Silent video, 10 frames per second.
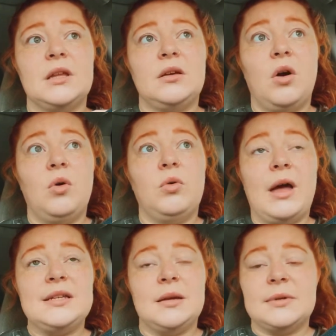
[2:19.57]
go
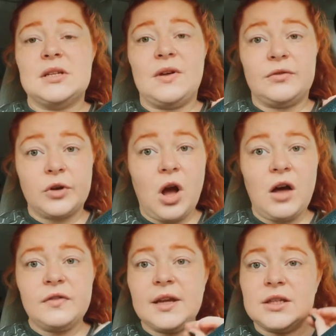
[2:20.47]
take myself out for
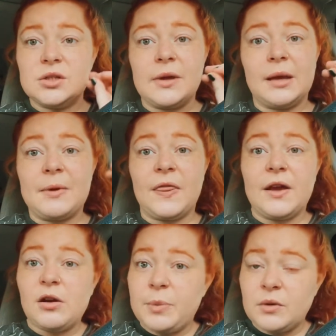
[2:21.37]
coffee and do like my
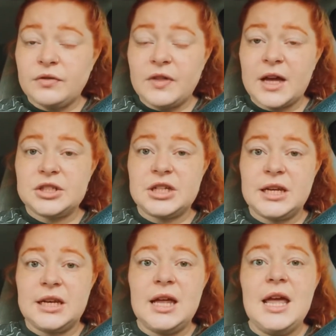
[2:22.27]
therapy
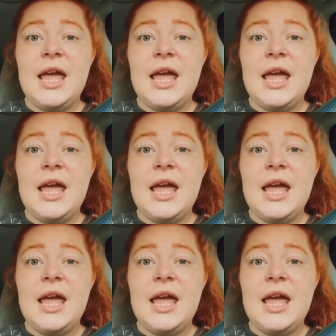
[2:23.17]
reflection.